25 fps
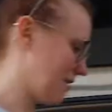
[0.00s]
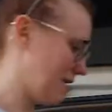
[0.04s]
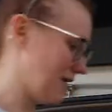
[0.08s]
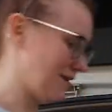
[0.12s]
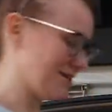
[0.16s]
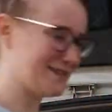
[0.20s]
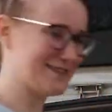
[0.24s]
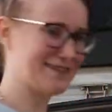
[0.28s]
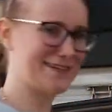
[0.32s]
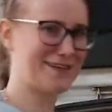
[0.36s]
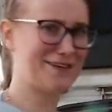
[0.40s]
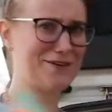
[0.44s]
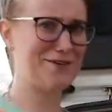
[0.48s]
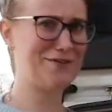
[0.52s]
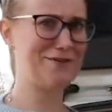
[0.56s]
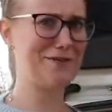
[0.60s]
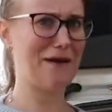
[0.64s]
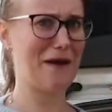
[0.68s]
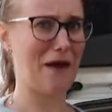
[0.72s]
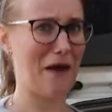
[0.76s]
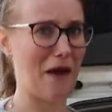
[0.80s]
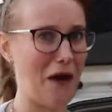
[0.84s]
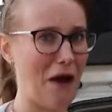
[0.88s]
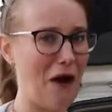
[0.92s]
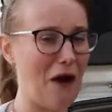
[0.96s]
Also,
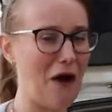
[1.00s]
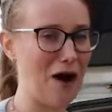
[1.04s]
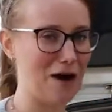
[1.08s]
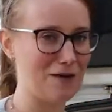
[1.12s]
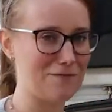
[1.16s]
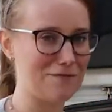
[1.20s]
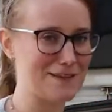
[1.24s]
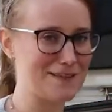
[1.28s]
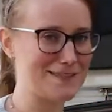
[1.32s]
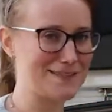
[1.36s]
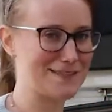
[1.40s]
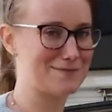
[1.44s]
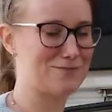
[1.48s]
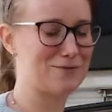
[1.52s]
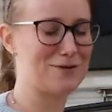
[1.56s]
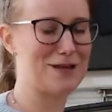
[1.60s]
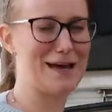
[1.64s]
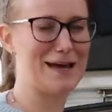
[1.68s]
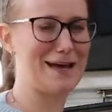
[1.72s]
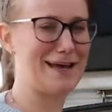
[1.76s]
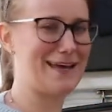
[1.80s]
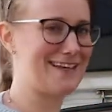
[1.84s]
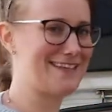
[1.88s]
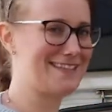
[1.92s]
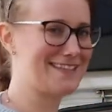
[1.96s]
office
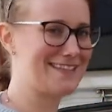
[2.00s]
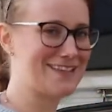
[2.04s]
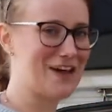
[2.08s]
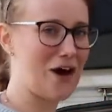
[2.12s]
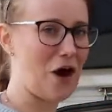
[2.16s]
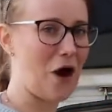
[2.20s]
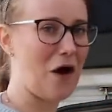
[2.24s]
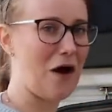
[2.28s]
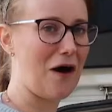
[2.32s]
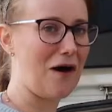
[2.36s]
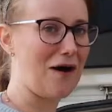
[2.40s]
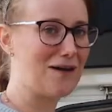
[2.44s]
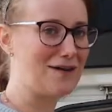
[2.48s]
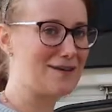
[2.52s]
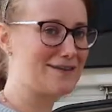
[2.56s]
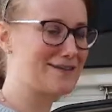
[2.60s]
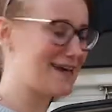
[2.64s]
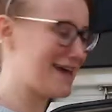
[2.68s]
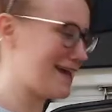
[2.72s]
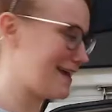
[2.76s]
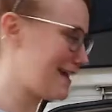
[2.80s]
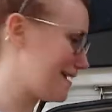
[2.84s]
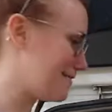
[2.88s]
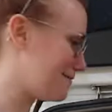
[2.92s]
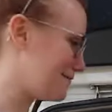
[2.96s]
supplies all
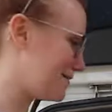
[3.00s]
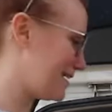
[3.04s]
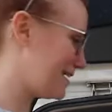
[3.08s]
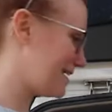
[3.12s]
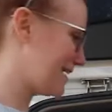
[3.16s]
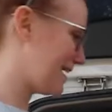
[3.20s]
day, every